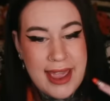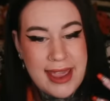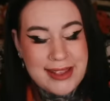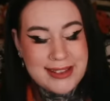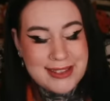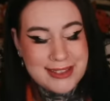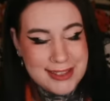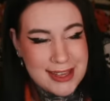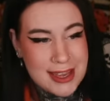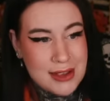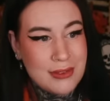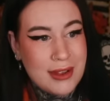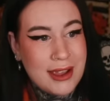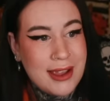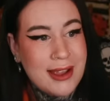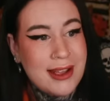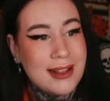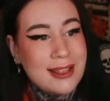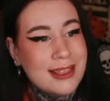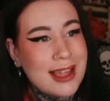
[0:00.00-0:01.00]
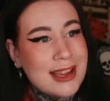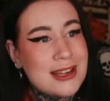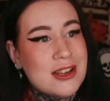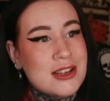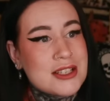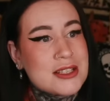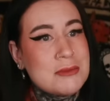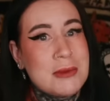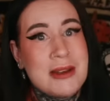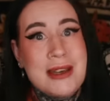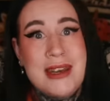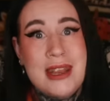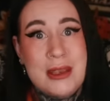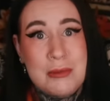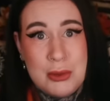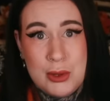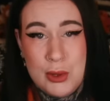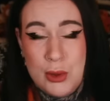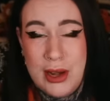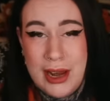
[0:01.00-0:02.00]
It's giving let us
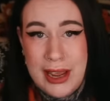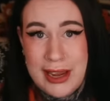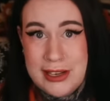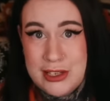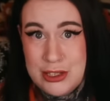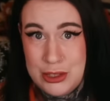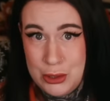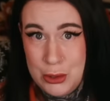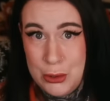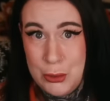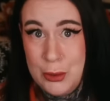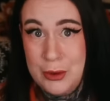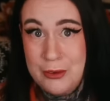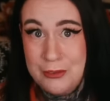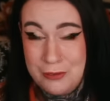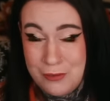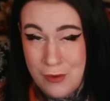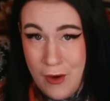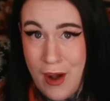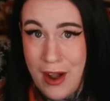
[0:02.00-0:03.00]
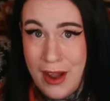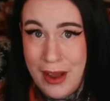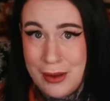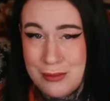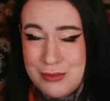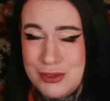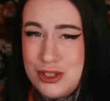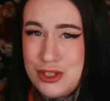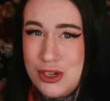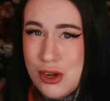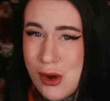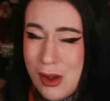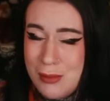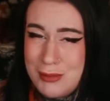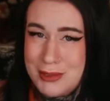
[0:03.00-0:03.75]
manipulate you vibes. You know what I'm